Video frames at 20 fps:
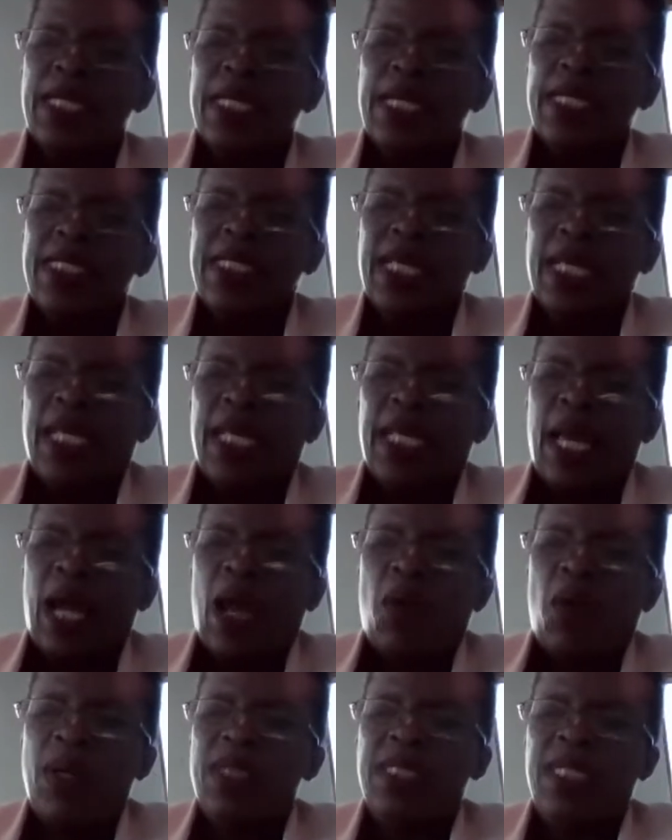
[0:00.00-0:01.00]
Yesterday,
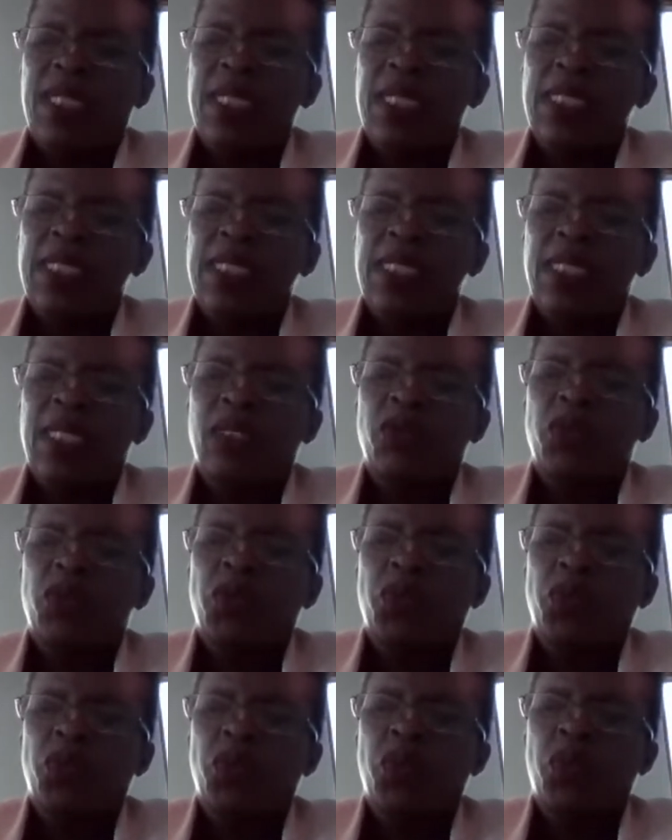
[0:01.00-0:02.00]
I was listening
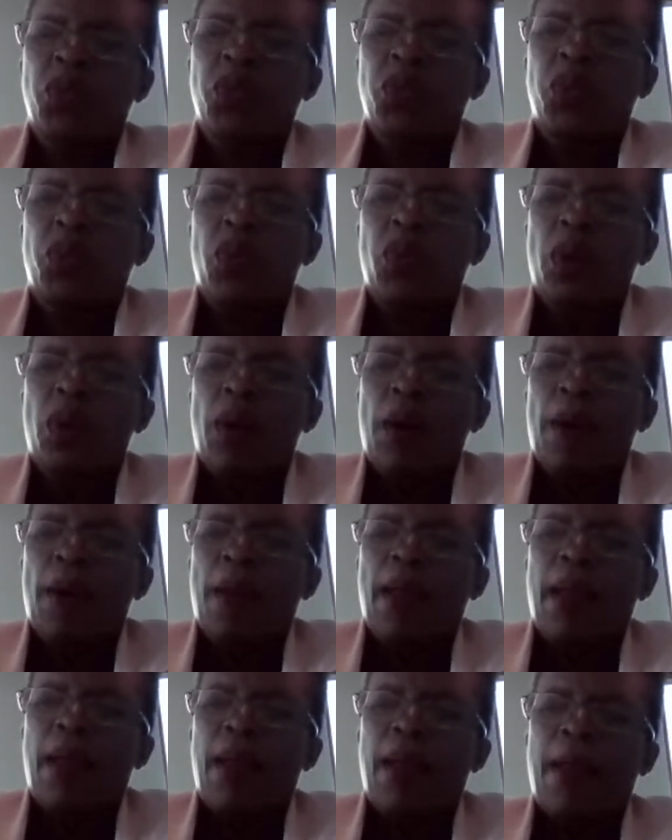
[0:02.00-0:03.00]
to
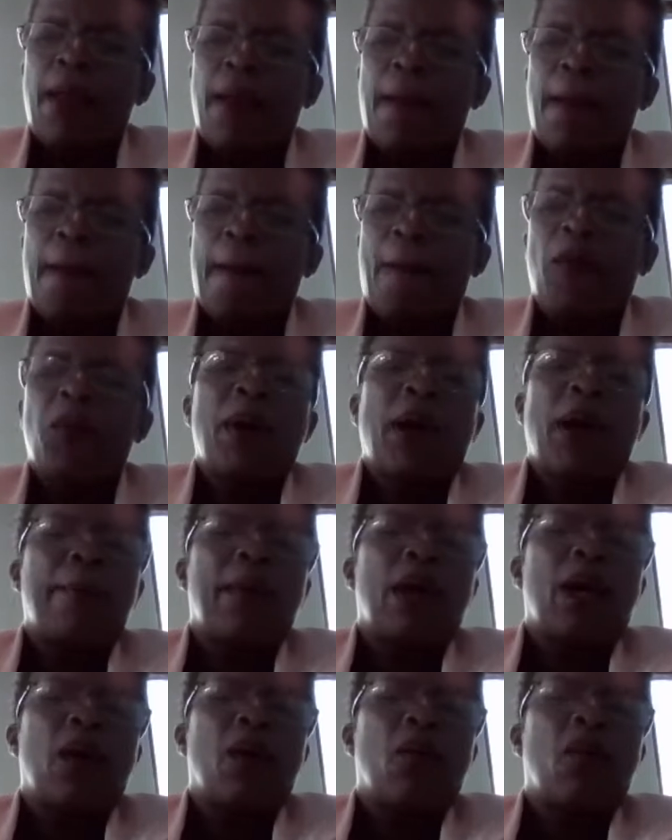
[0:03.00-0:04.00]

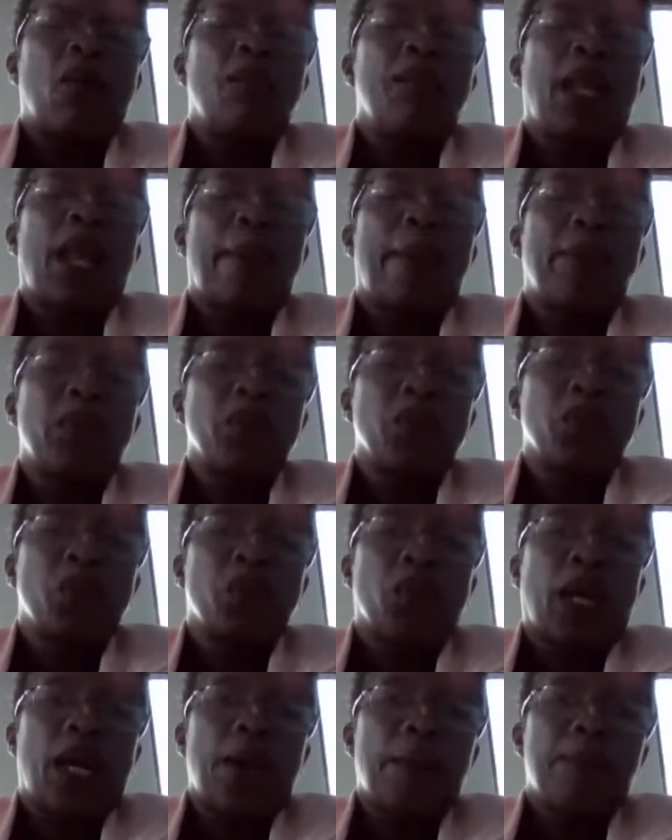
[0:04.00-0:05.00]
Umama Mlambo
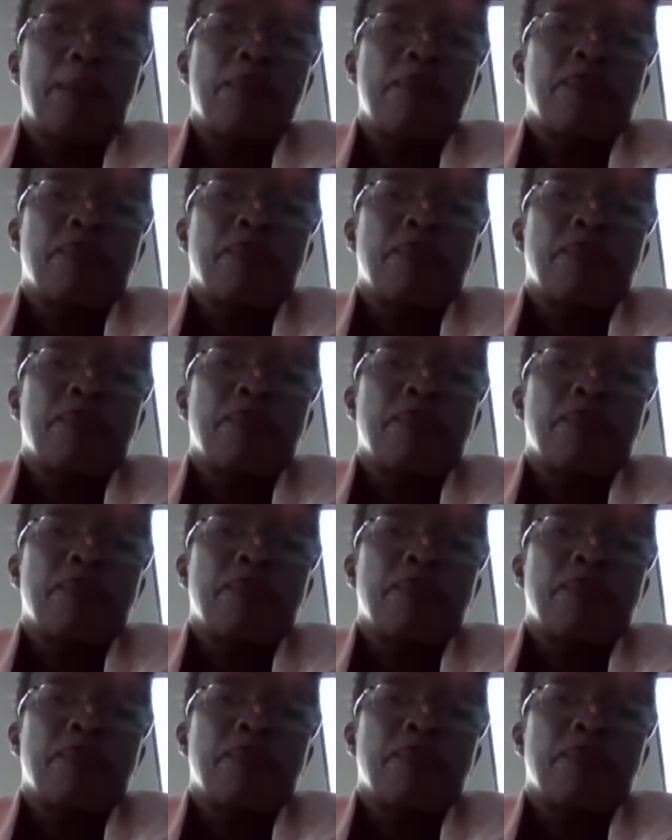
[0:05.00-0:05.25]
Ngcuka,